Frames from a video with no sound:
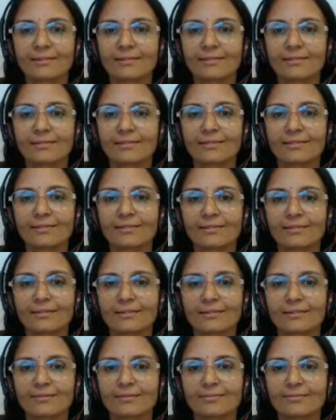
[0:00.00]

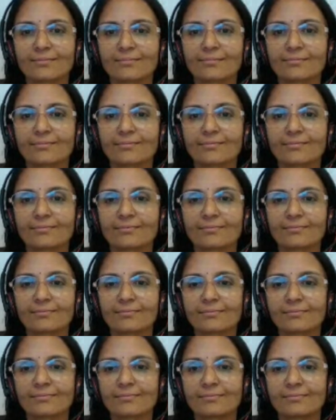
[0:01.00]

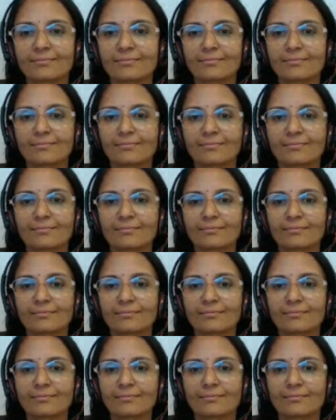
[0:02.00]

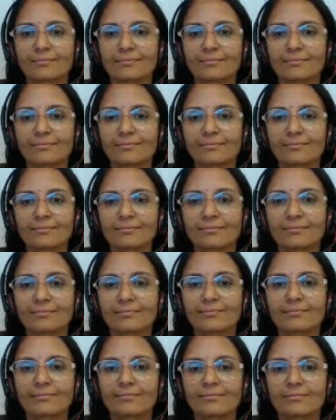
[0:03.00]

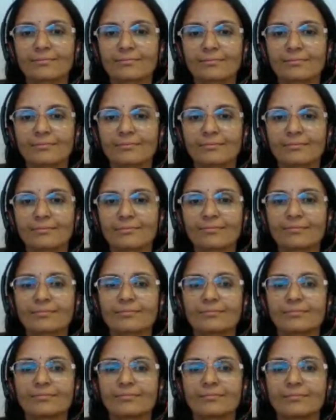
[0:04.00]

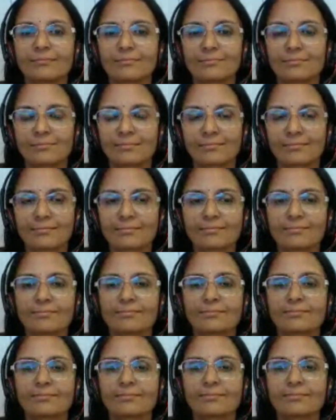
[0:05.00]

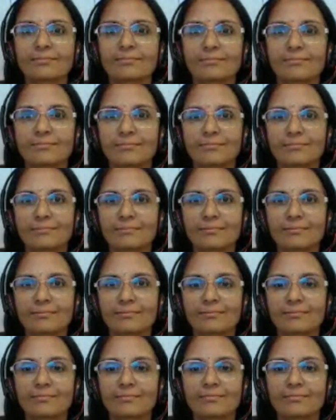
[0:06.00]

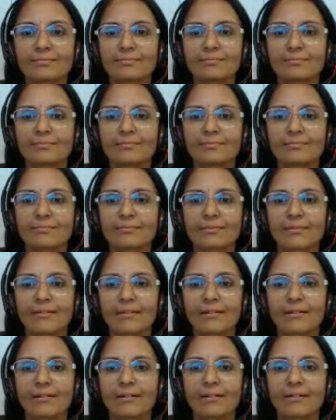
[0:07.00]
(silent)